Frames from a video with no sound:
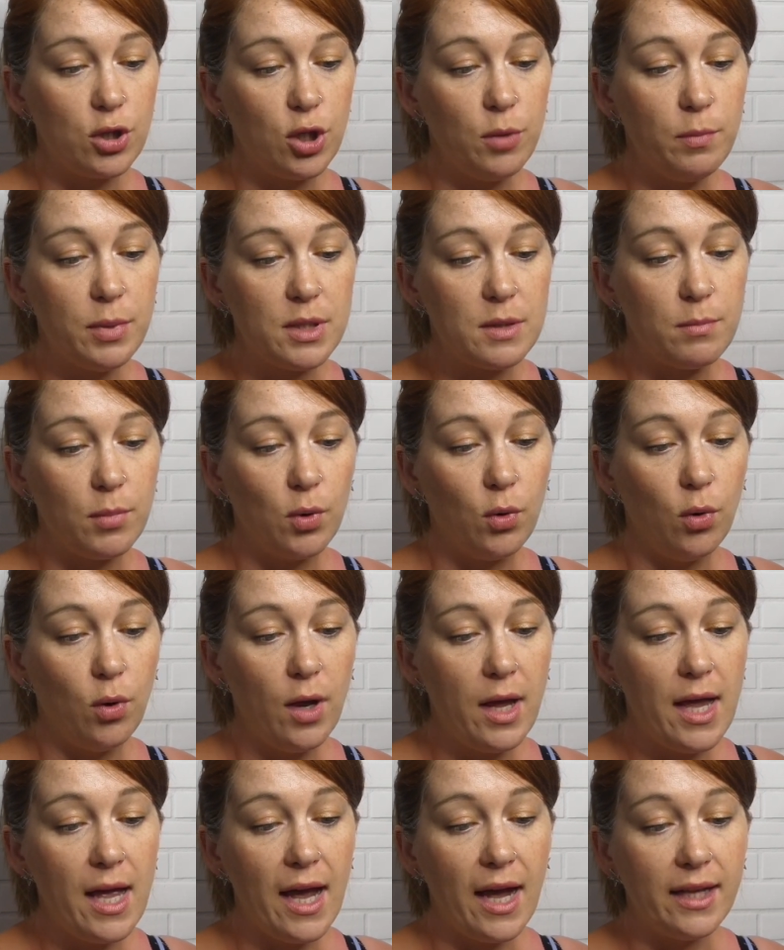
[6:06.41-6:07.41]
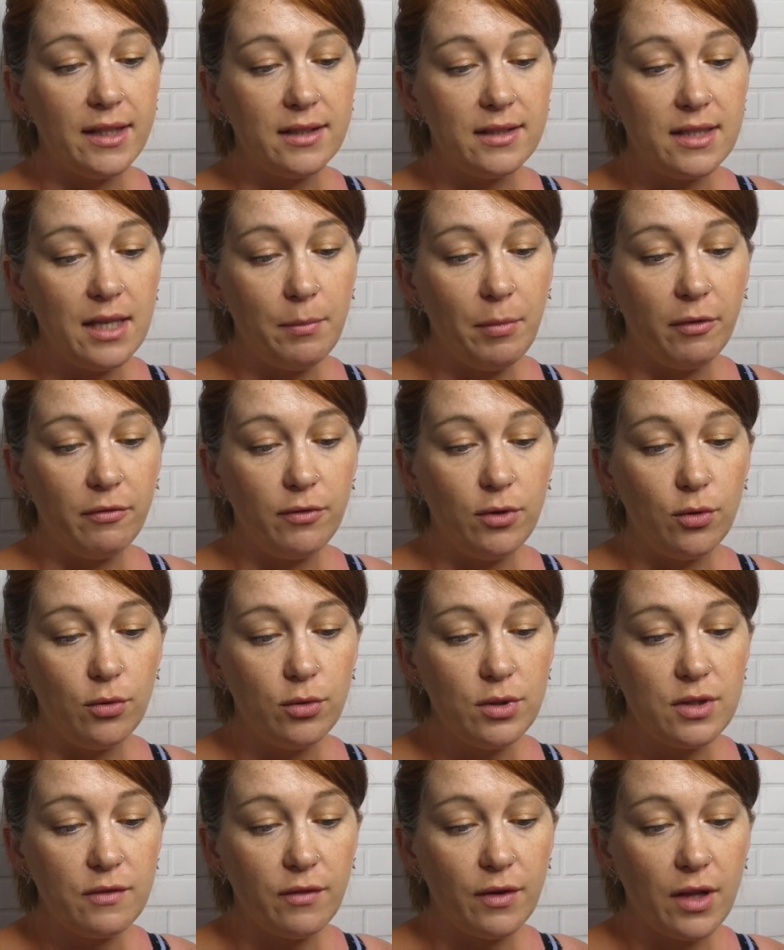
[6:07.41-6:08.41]
cupid's bow and the tip of
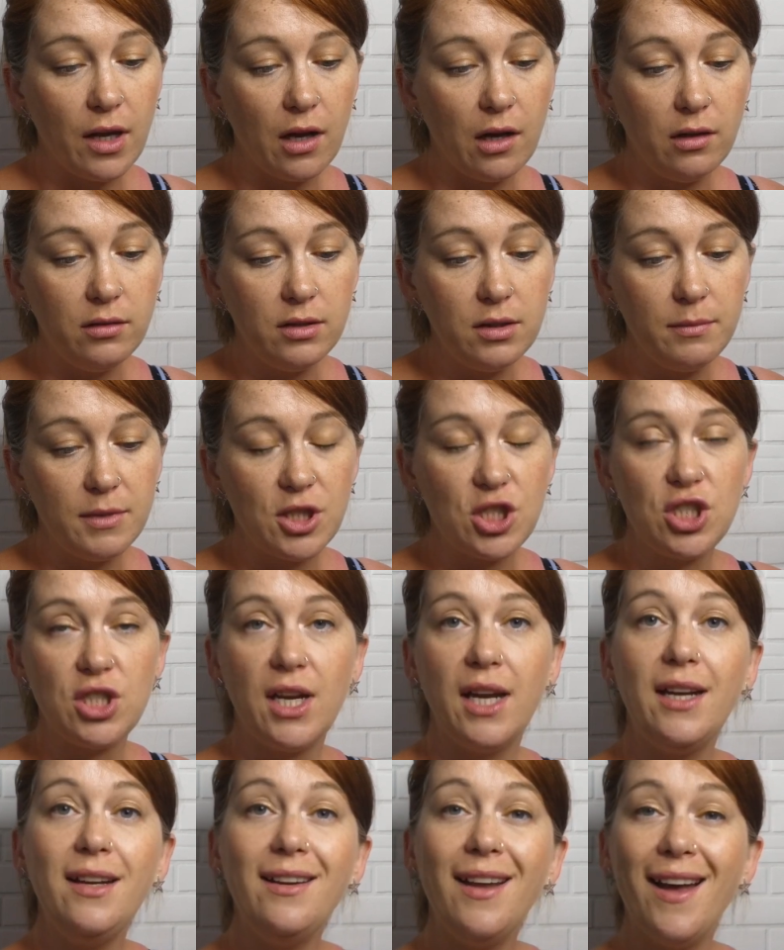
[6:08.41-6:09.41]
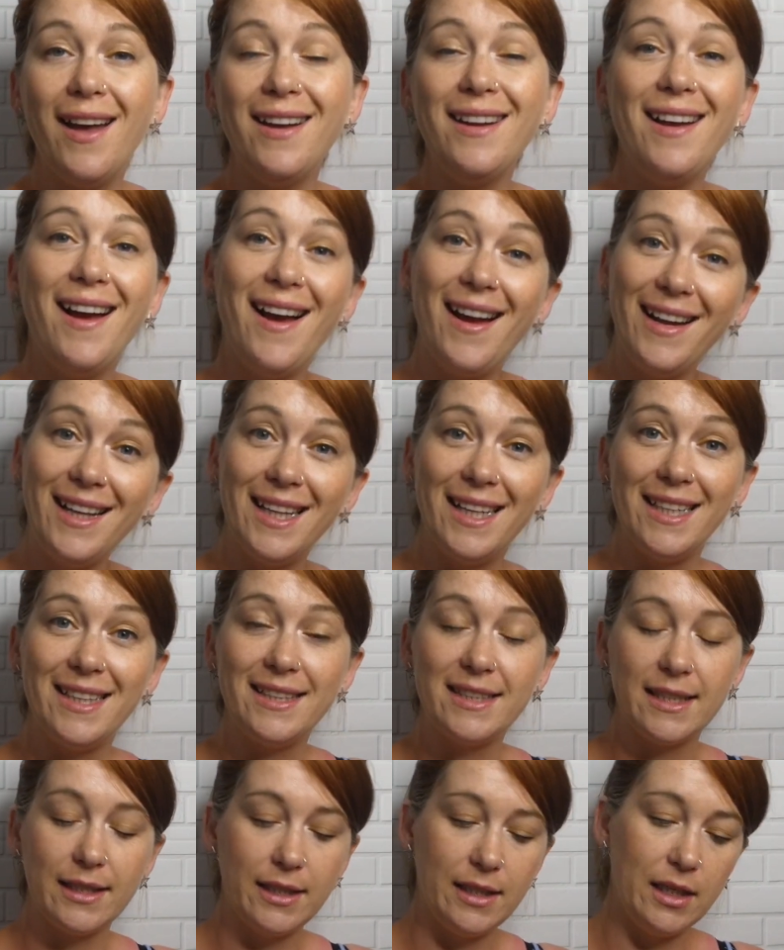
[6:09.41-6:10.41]
nose for the ultimate shine and
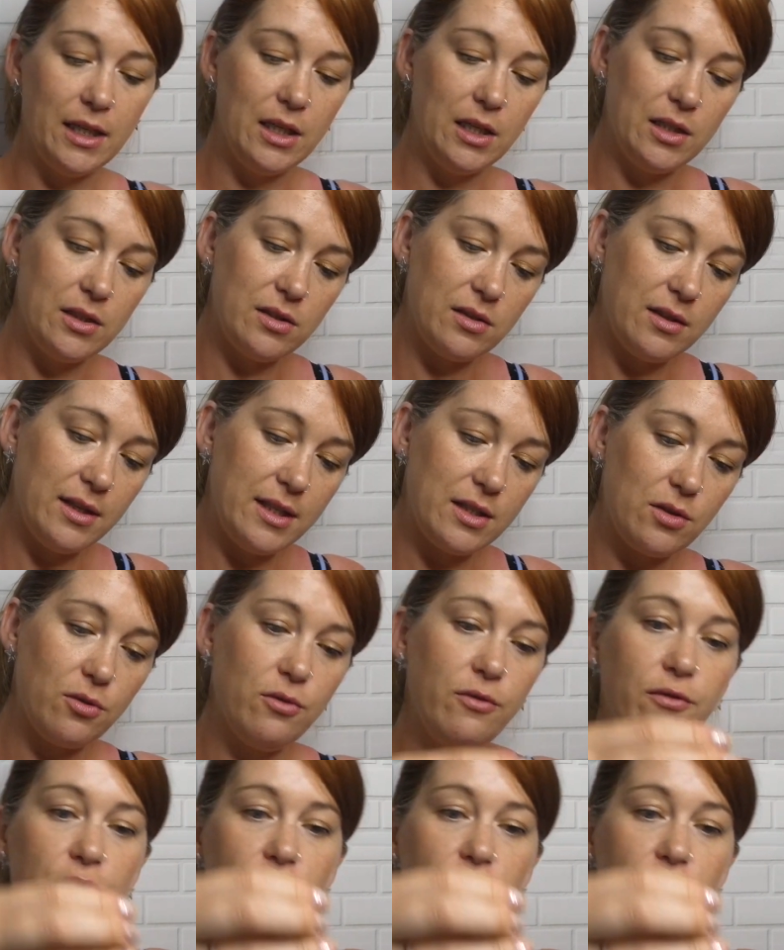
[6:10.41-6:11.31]
highlight. So let's go